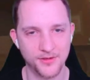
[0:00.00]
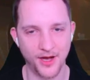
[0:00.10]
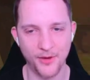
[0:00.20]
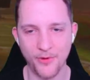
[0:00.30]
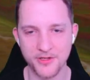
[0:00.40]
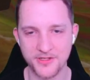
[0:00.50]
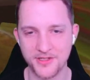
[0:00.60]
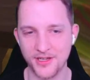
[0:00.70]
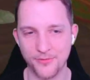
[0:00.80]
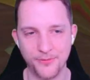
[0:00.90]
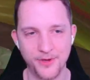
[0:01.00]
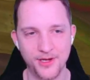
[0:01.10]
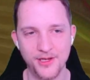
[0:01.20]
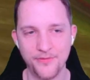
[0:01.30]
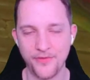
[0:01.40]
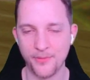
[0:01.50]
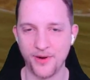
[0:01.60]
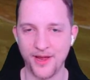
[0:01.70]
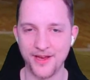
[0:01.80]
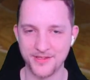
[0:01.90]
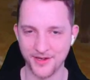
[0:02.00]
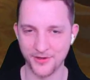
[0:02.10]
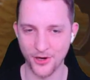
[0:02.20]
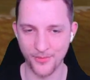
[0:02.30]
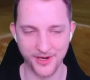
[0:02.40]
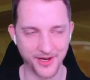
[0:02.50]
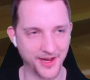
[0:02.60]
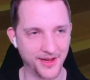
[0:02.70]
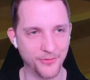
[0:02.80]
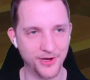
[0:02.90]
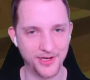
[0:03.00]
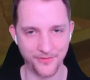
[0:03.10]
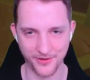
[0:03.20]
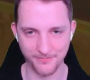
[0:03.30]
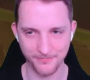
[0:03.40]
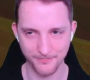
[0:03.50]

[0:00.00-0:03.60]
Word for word: I wanna see, if we leave the place and come in again, will you have a